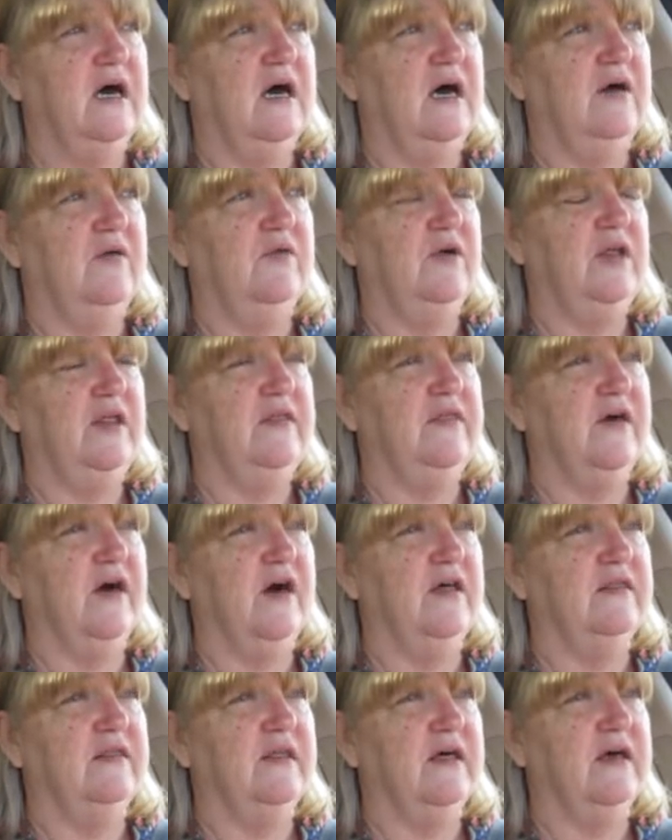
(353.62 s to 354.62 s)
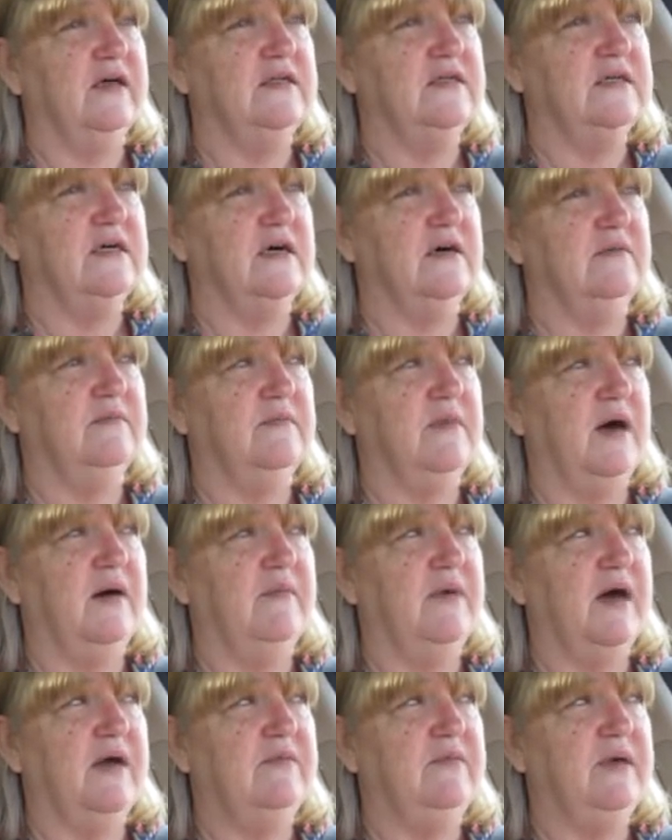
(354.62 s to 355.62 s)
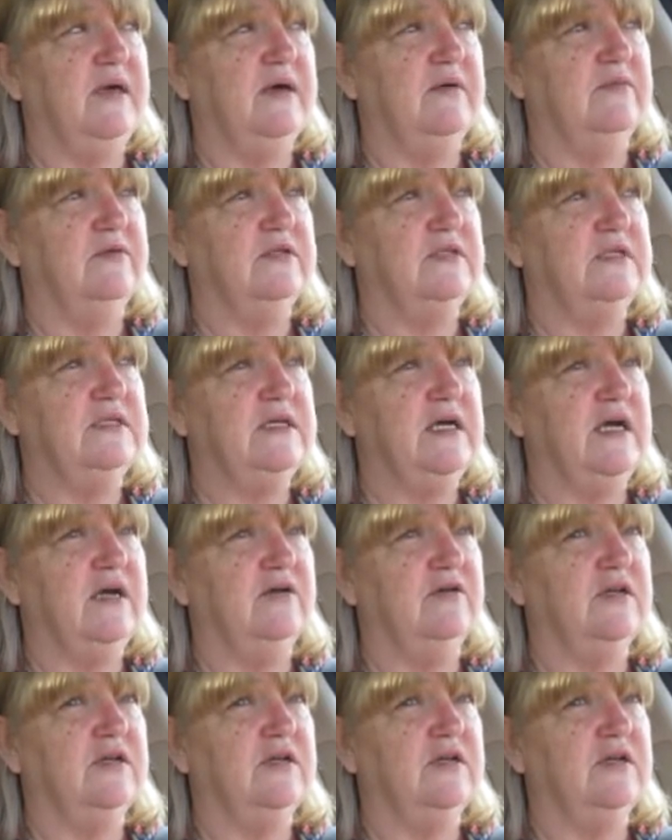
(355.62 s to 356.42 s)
I really thought that I might be able to take